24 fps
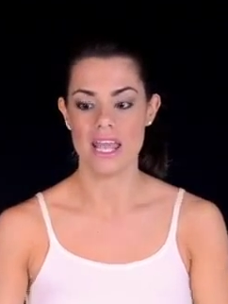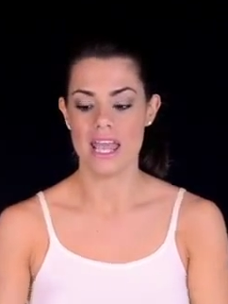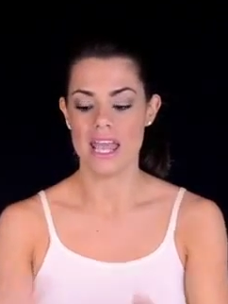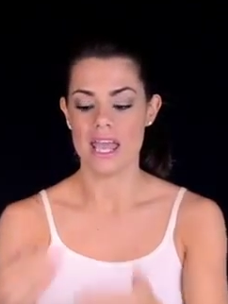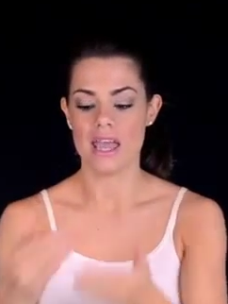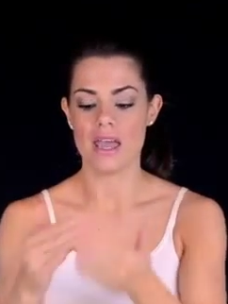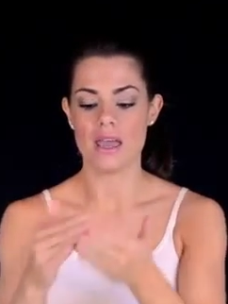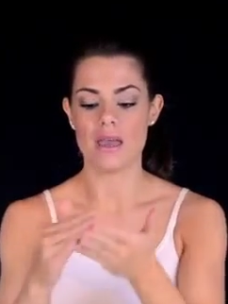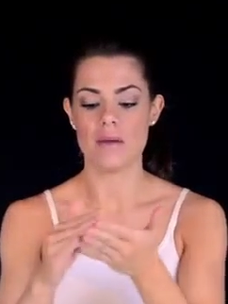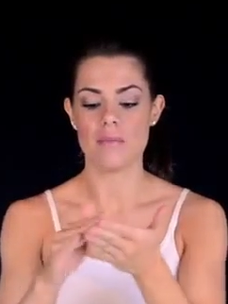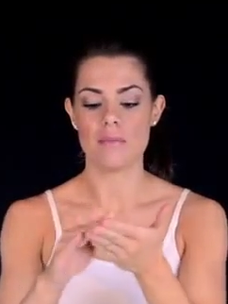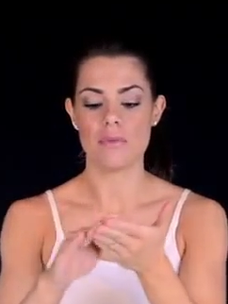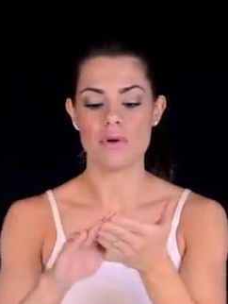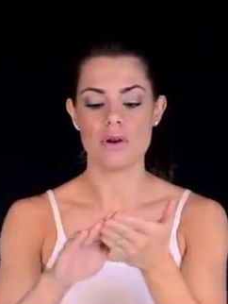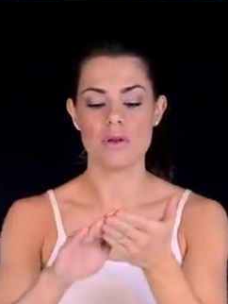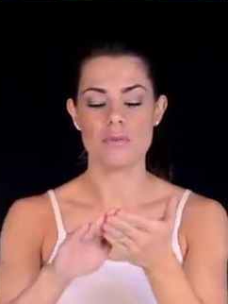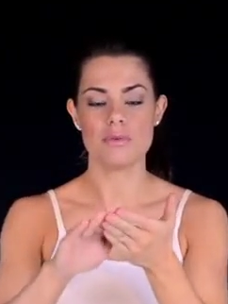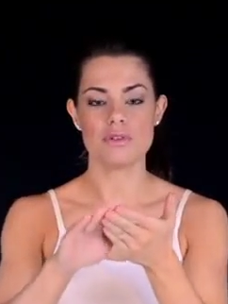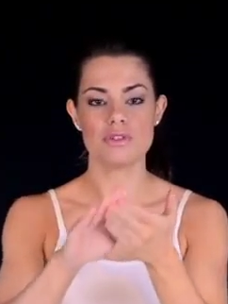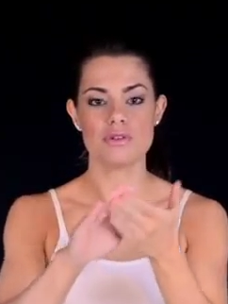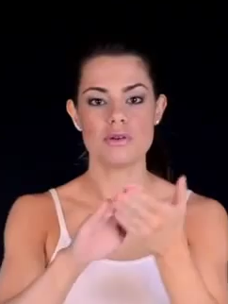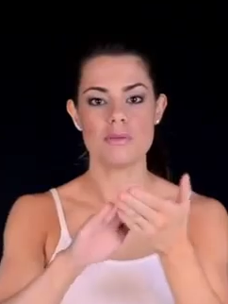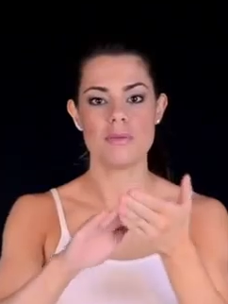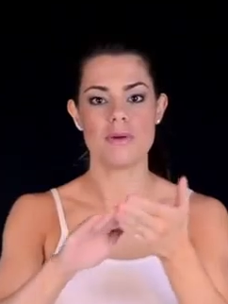and put it
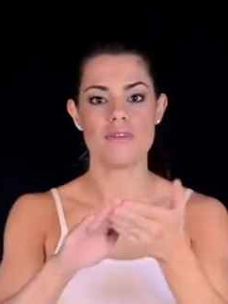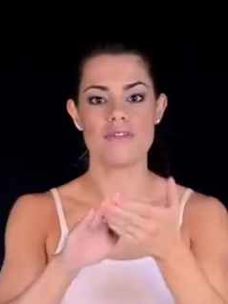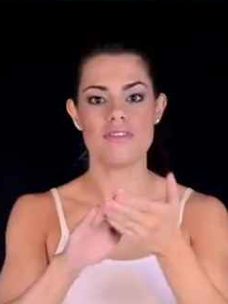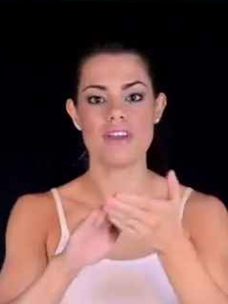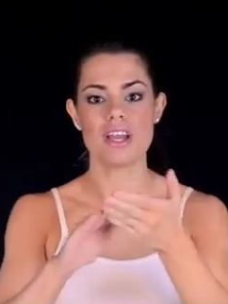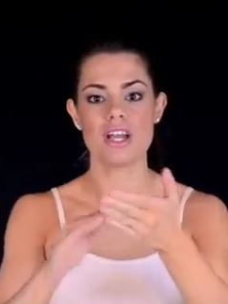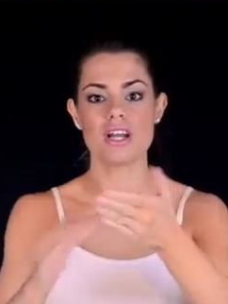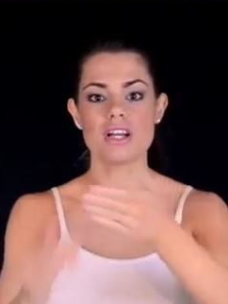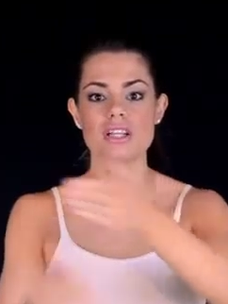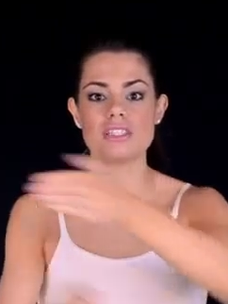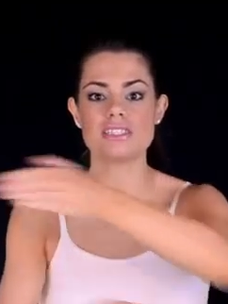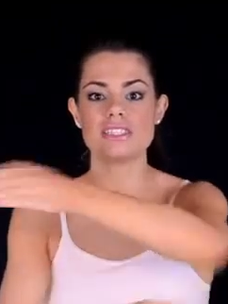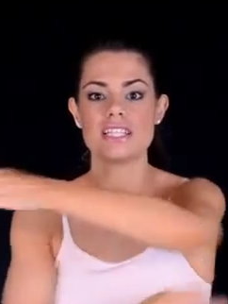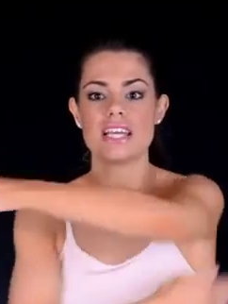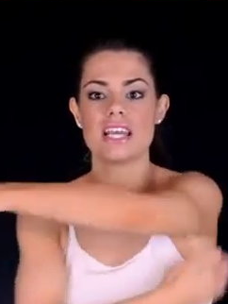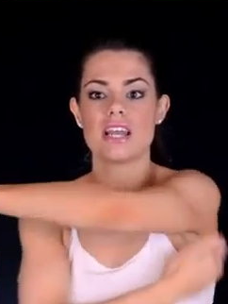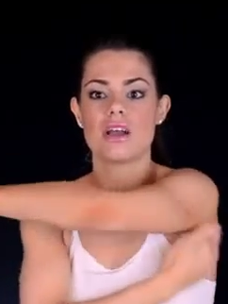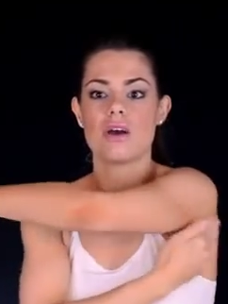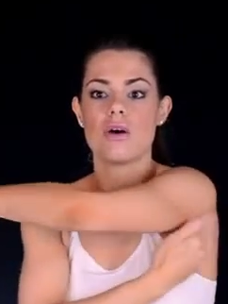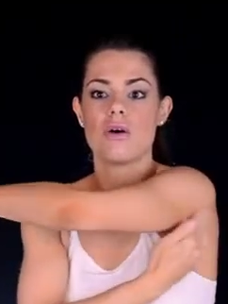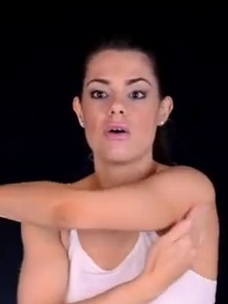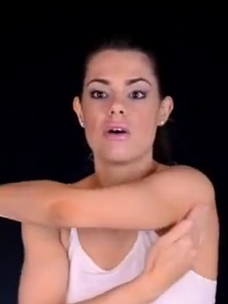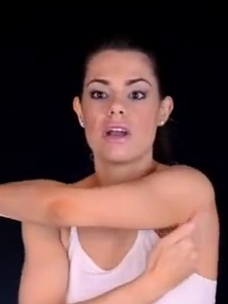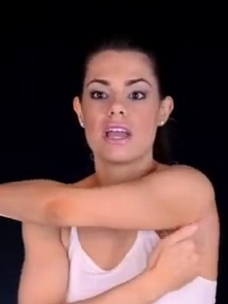between my fingers and
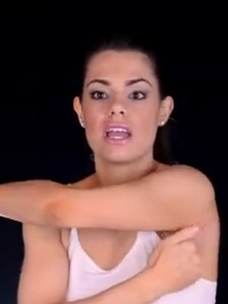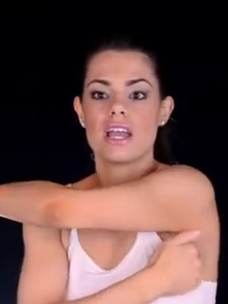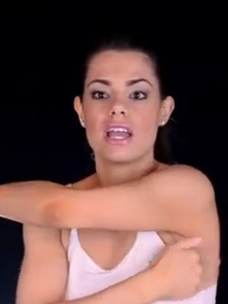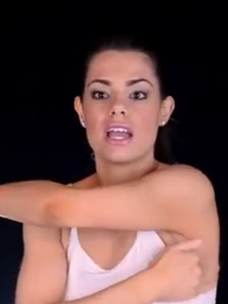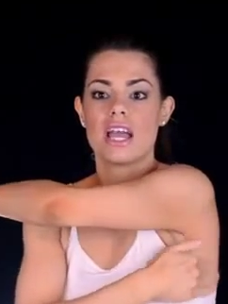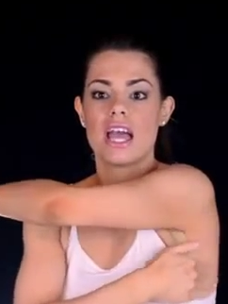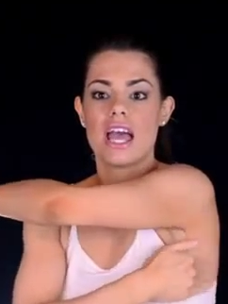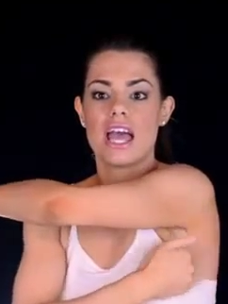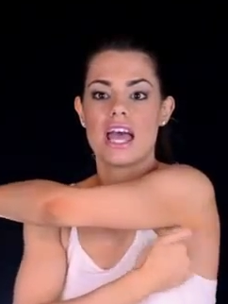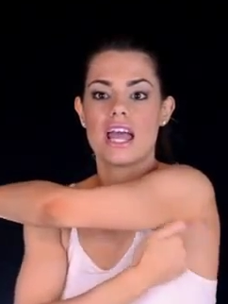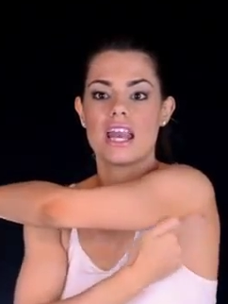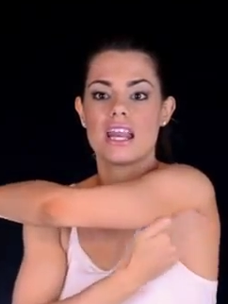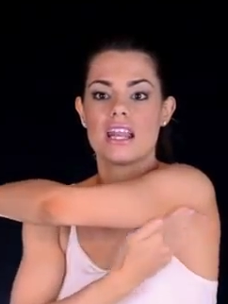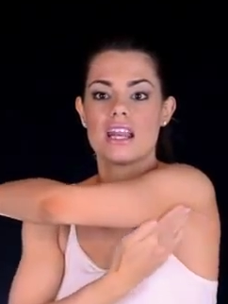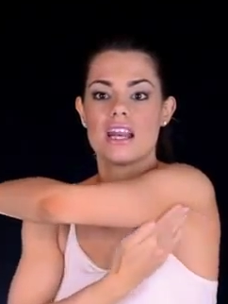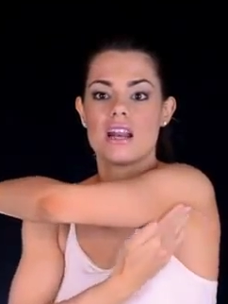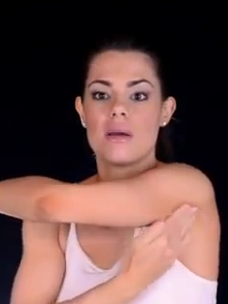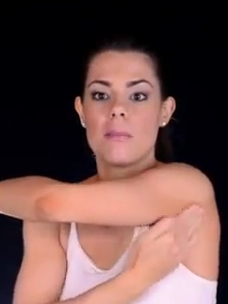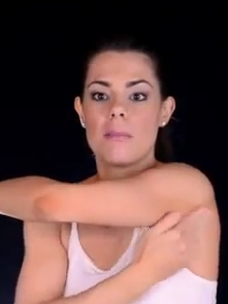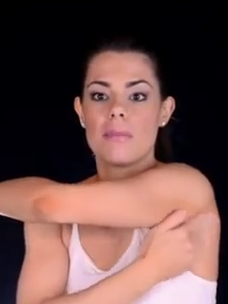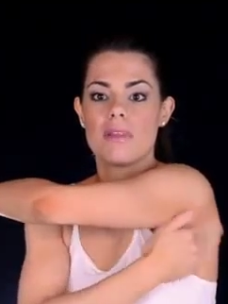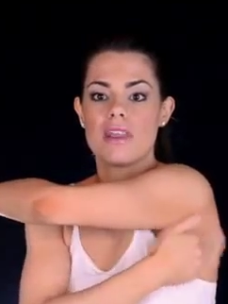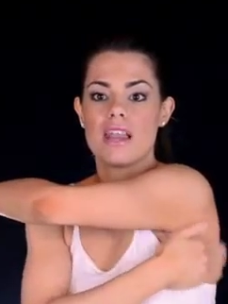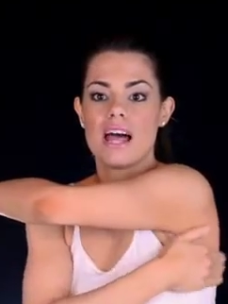going ahead and
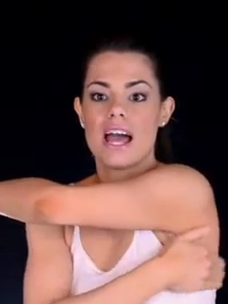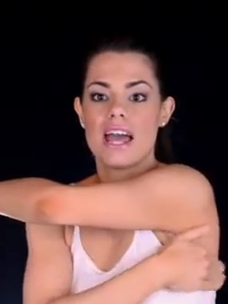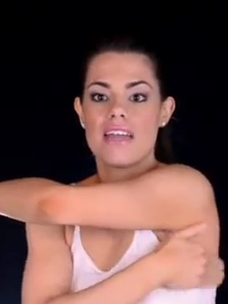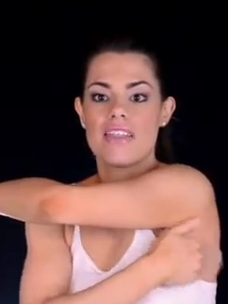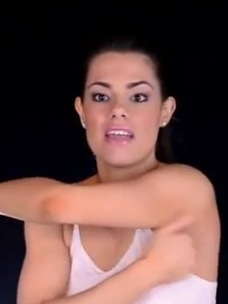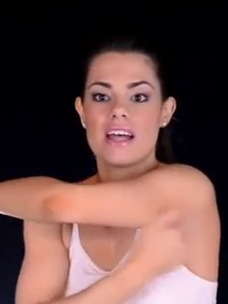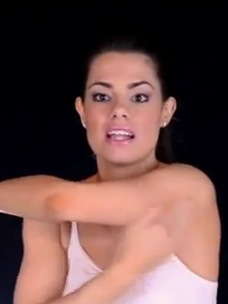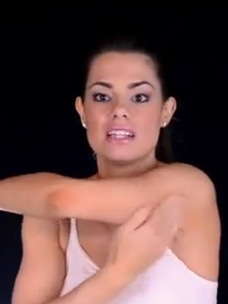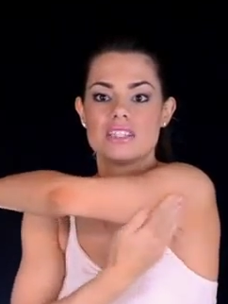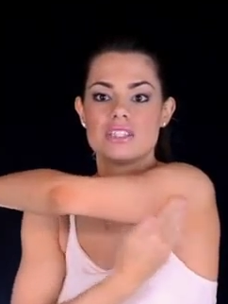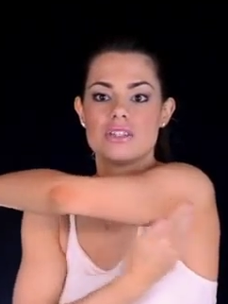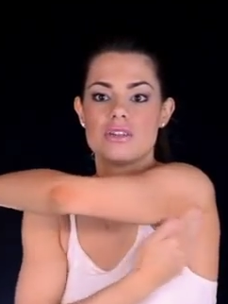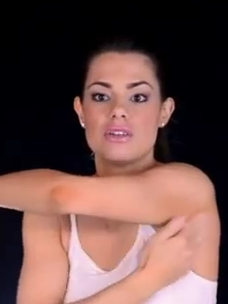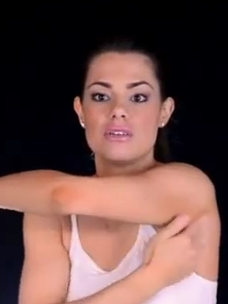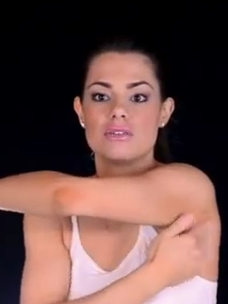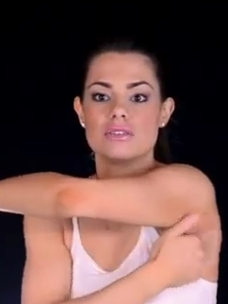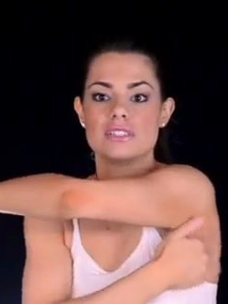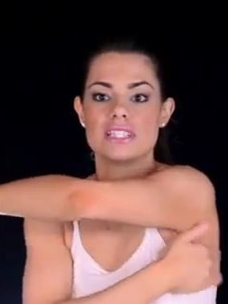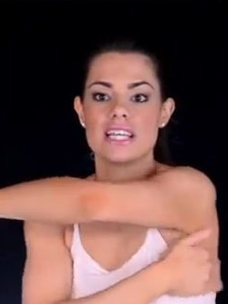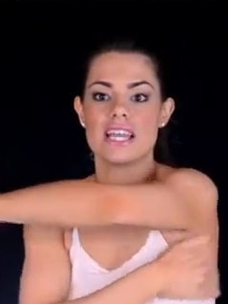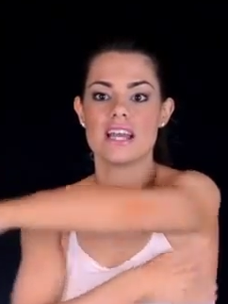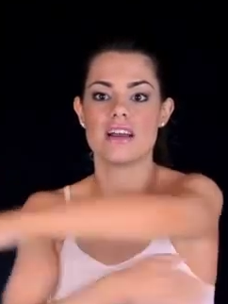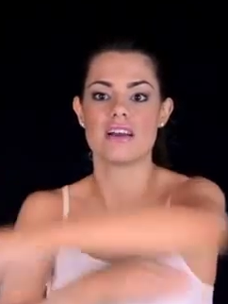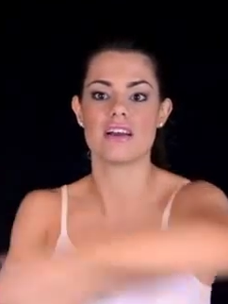apply that to those
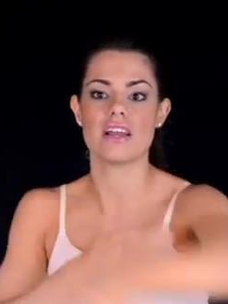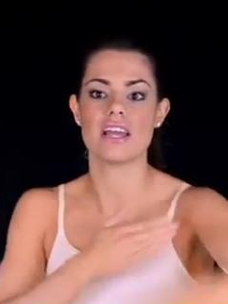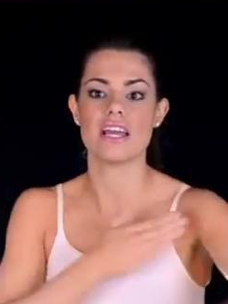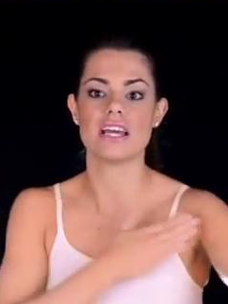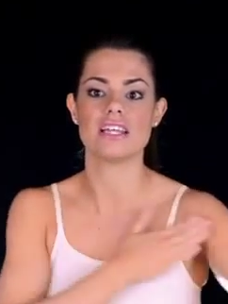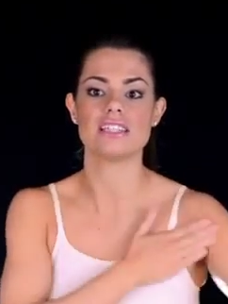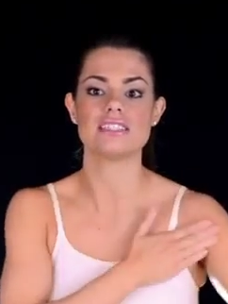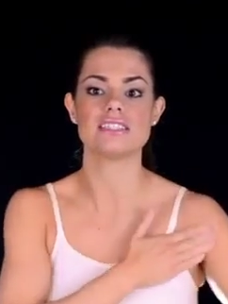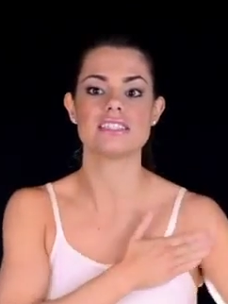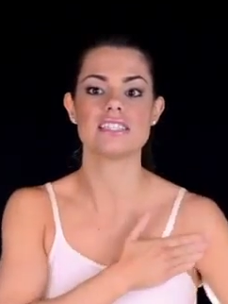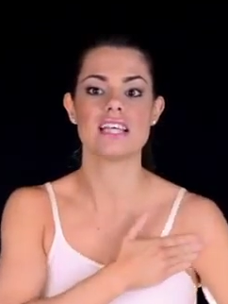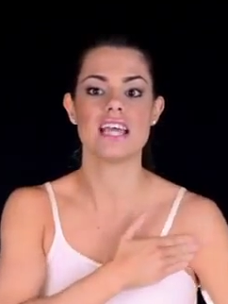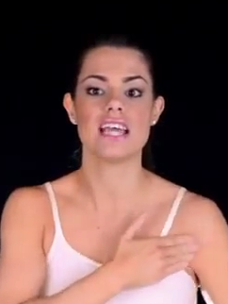areas,